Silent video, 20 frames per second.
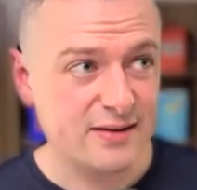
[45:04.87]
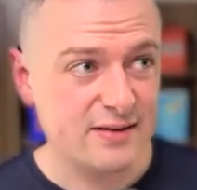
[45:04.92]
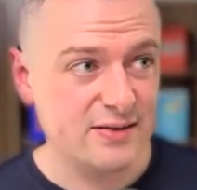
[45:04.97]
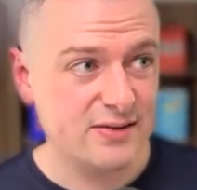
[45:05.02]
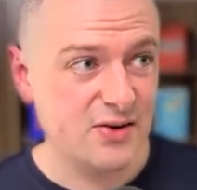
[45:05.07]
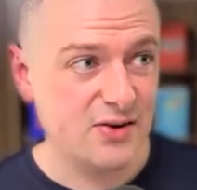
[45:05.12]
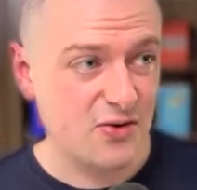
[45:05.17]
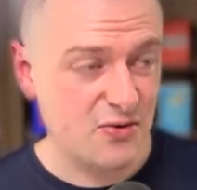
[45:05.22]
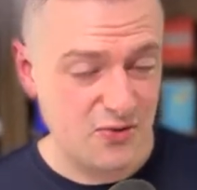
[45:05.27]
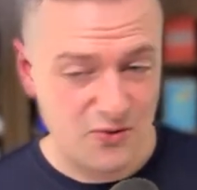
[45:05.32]

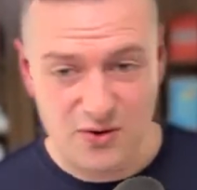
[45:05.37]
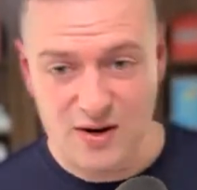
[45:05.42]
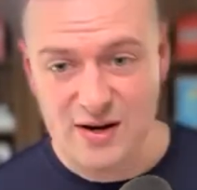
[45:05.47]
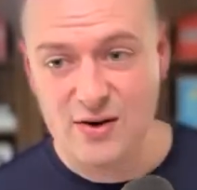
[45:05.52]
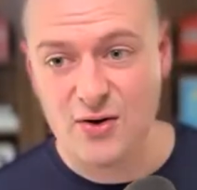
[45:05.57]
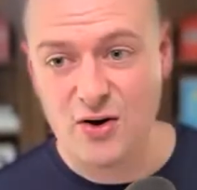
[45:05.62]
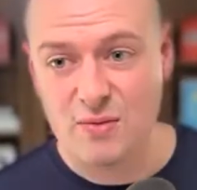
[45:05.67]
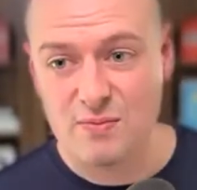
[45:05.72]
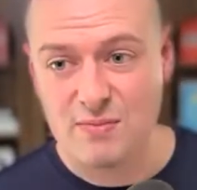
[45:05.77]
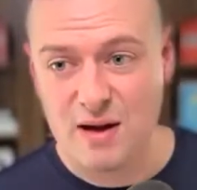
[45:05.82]
free
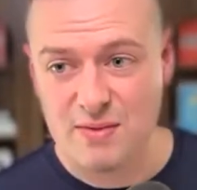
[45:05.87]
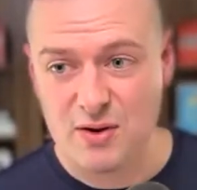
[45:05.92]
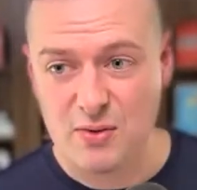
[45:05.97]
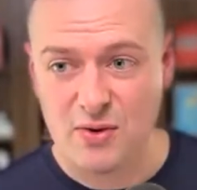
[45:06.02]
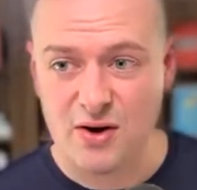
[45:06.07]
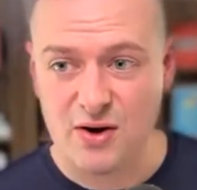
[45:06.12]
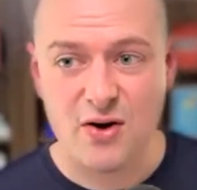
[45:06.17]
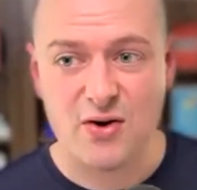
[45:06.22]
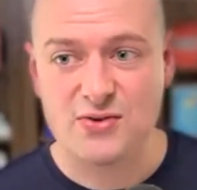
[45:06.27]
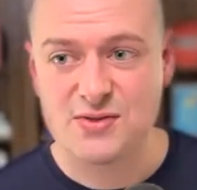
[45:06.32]
group, maybe where
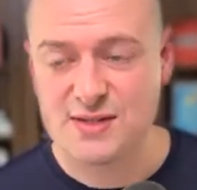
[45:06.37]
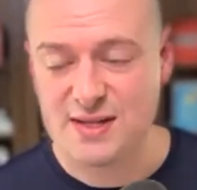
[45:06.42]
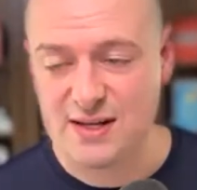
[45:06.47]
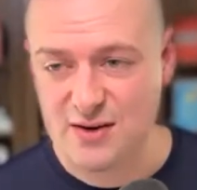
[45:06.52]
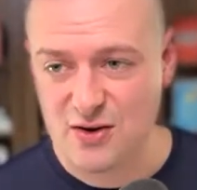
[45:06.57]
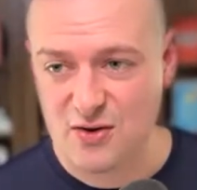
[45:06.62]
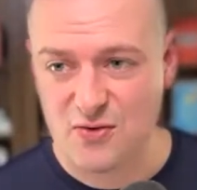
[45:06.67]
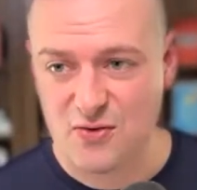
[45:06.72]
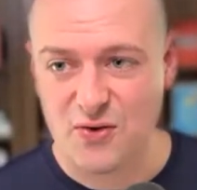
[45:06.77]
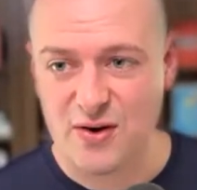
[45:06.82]
you're hosting
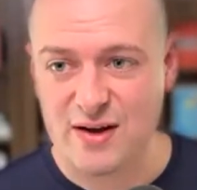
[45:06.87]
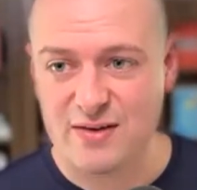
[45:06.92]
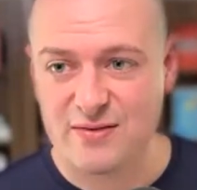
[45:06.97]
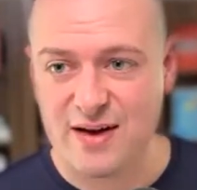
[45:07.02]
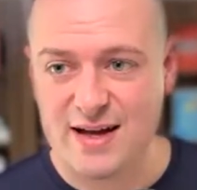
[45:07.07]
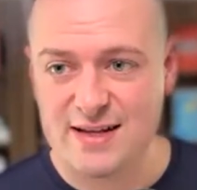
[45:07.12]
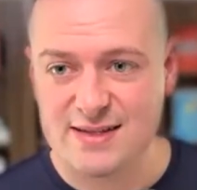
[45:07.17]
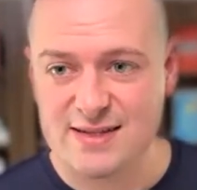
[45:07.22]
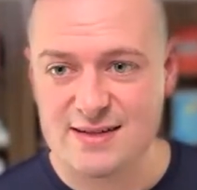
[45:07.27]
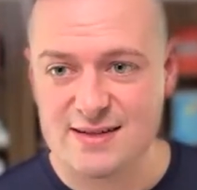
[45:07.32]
your free
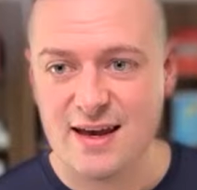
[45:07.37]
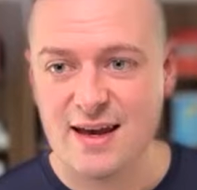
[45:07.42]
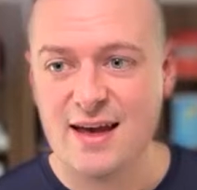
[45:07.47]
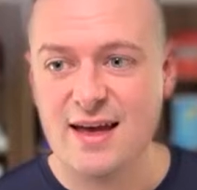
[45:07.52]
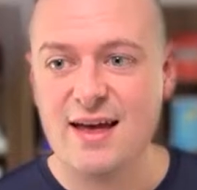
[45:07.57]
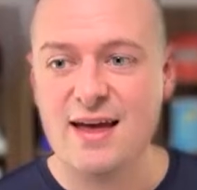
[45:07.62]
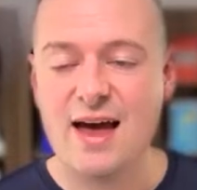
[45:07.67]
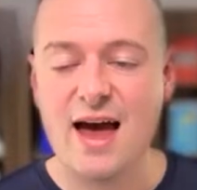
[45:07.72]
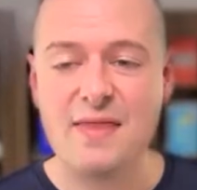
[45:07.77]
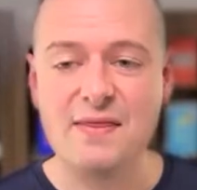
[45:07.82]
events,
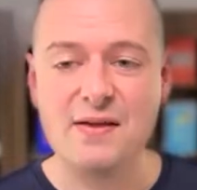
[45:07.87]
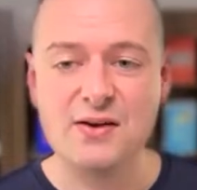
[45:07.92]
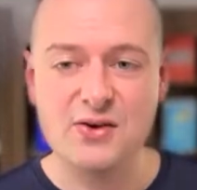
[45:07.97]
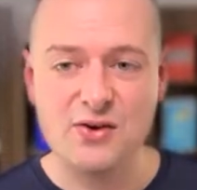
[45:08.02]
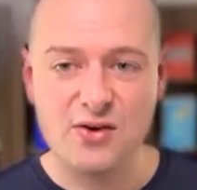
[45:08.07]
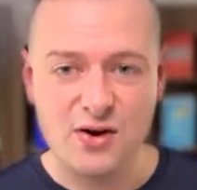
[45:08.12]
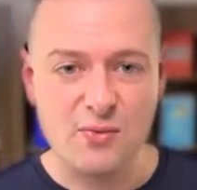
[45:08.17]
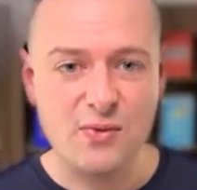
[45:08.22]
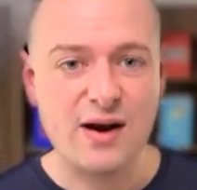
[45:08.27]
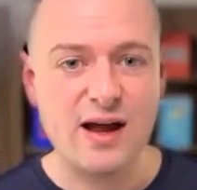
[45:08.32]
and then you're going
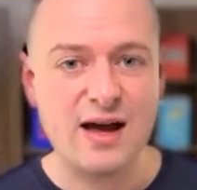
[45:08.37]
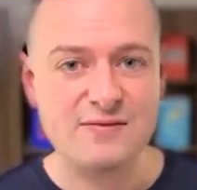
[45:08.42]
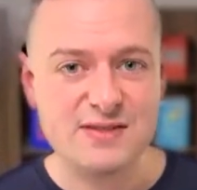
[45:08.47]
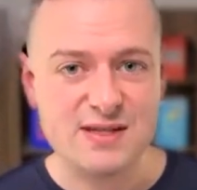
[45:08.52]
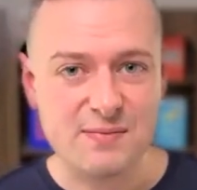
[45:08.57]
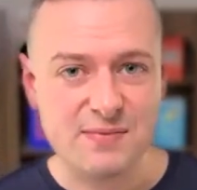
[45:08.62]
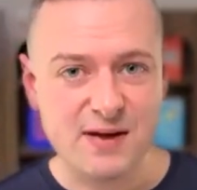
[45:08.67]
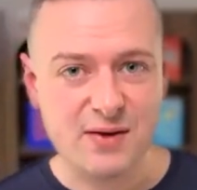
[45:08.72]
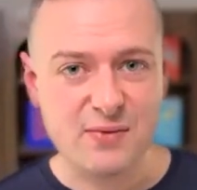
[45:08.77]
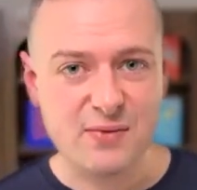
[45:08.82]
to want to have
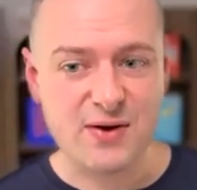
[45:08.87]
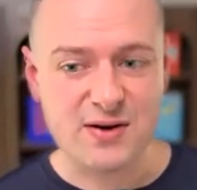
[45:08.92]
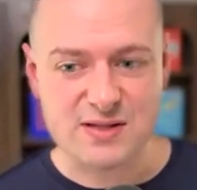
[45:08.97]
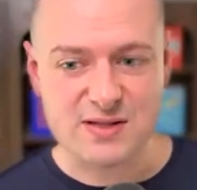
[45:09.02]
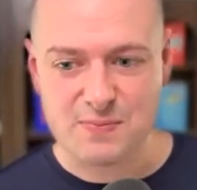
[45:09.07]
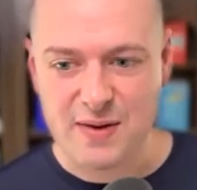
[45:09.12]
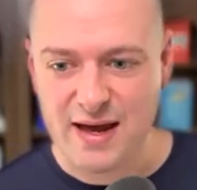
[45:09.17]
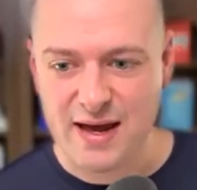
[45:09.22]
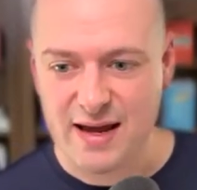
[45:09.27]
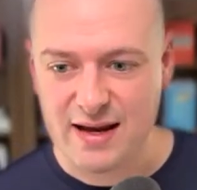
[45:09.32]
something where it's
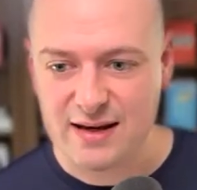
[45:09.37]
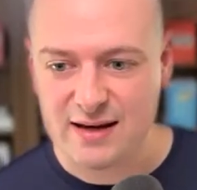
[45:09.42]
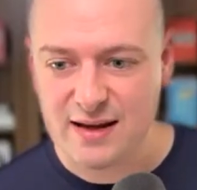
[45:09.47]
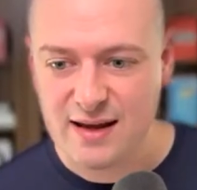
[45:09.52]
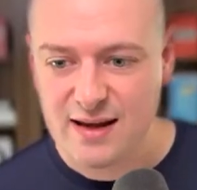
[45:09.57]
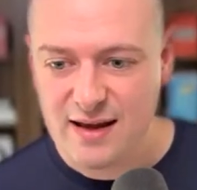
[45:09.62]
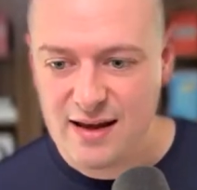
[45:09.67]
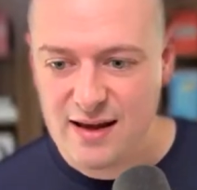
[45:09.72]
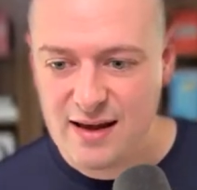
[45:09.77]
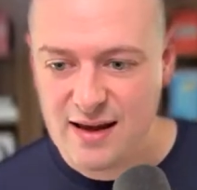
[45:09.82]
paid
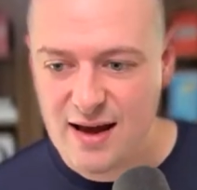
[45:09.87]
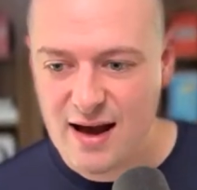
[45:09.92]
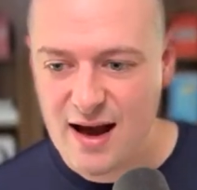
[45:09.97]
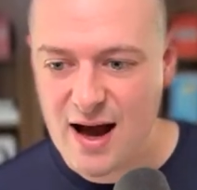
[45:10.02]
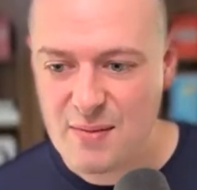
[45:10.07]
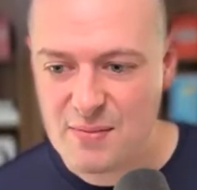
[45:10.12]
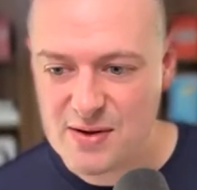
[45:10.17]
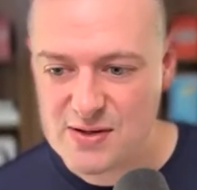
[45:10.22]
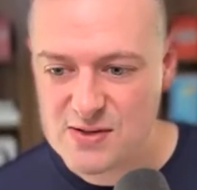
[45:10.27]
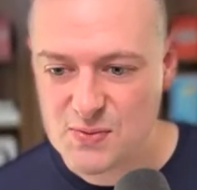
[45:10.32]

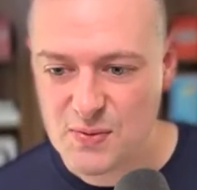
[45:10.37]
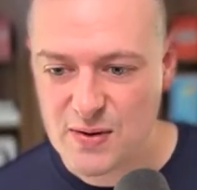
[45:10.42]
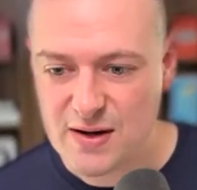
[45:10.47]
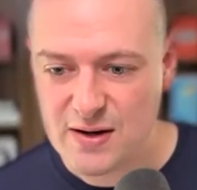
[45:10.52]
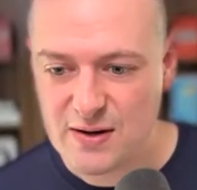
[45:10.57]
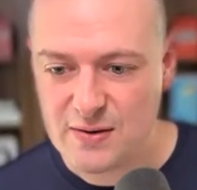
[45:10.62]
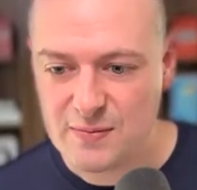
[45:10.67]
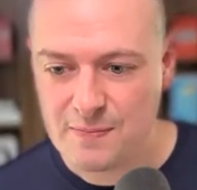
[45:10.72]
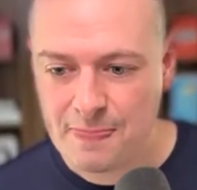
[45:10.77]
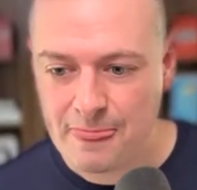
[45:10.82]
as
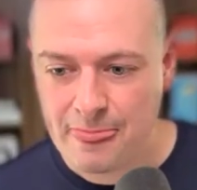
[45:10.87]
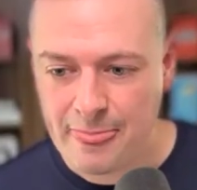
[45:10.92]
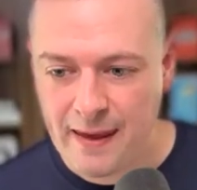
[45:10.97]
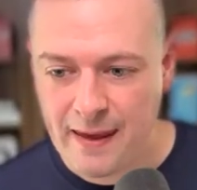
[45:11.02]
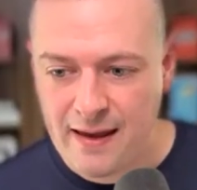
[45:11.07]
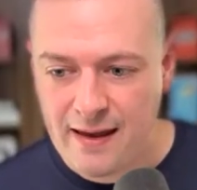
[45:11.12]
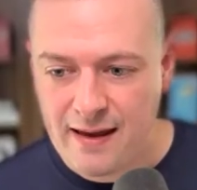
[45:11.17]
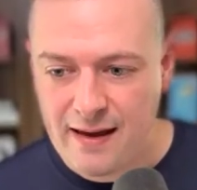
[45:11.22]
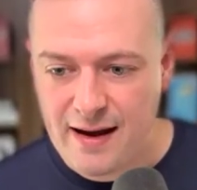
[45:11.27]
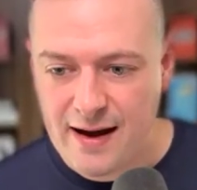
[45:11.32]
well.
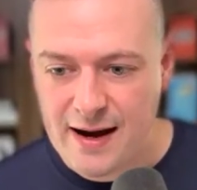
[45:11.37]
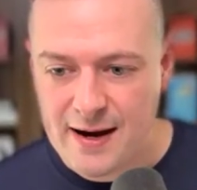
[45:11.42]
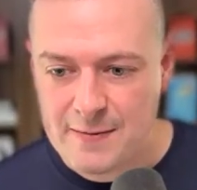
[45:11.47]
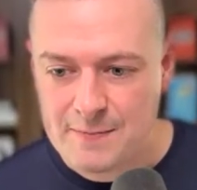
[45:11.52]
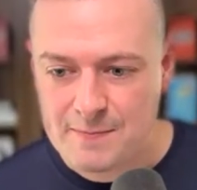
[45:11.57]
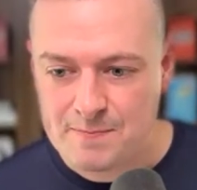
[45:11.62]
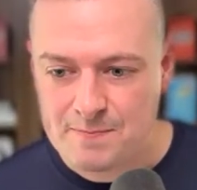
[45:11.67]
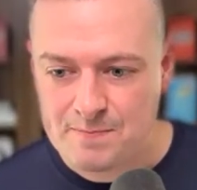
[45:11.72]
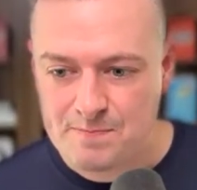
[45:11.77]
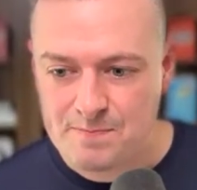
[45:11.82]

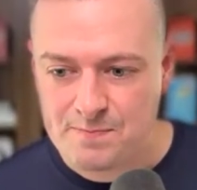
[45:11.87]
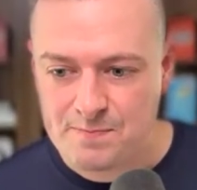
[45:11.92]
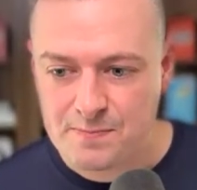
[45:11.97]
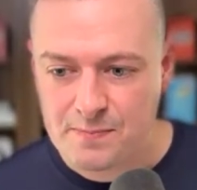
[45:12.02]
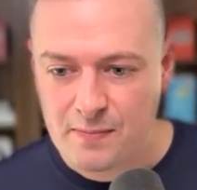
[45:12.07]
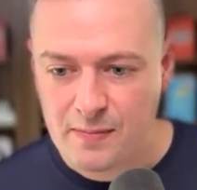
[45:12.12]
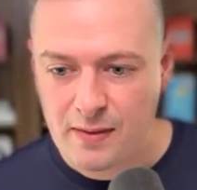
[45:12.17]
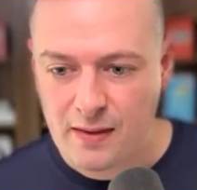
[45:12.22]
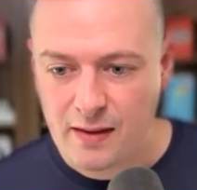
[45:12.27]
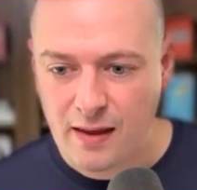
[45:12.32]
Um,
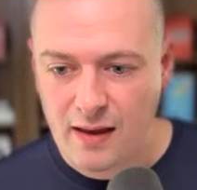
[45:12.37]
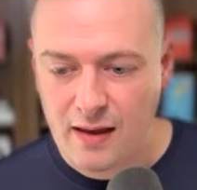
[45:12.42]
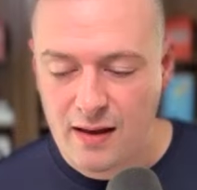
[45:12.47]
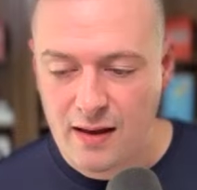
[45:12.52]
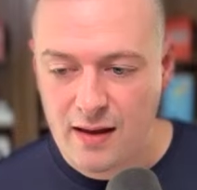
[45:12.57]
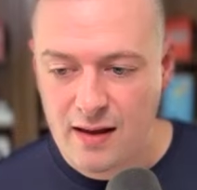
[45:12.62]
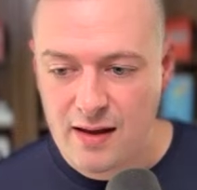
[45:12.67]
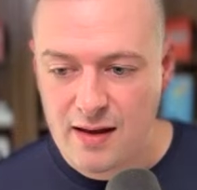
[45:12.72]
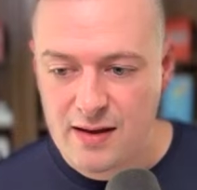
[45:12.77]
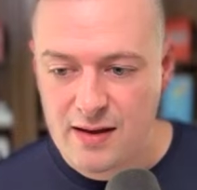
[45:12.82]

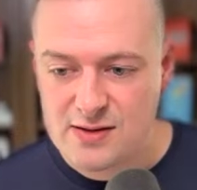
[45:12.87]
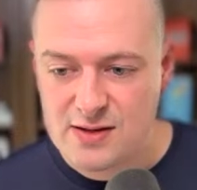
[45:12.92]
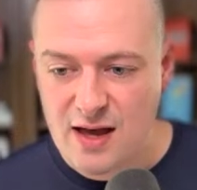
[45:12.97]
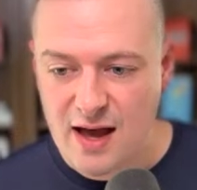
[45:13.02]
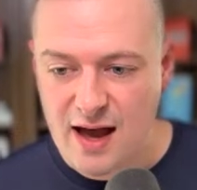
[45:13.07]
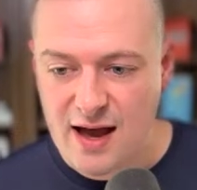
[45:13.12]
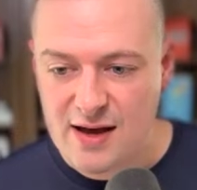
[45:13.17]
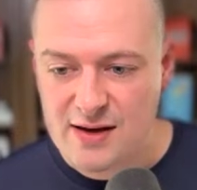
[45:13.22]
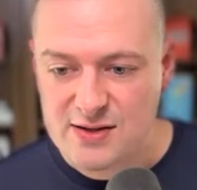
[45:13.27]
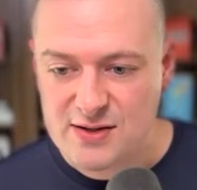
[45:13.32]

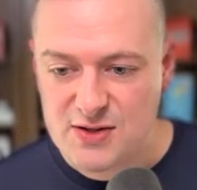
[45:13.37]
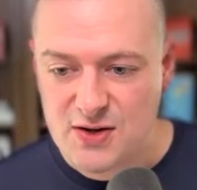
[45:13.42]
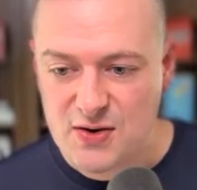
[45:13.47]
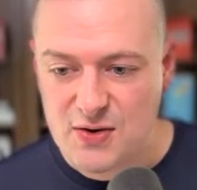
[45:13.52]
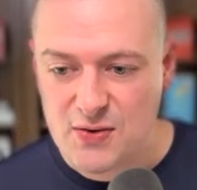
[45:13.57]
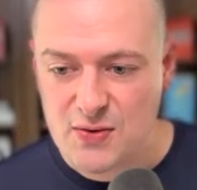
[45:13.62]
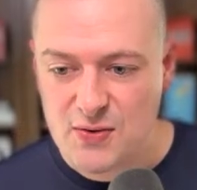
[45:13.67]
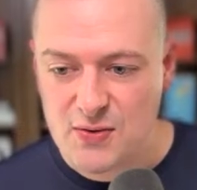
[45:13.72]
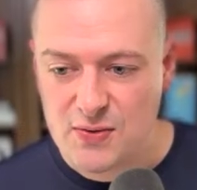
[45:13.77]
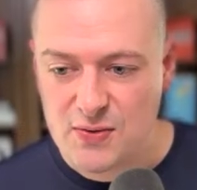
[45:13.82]
so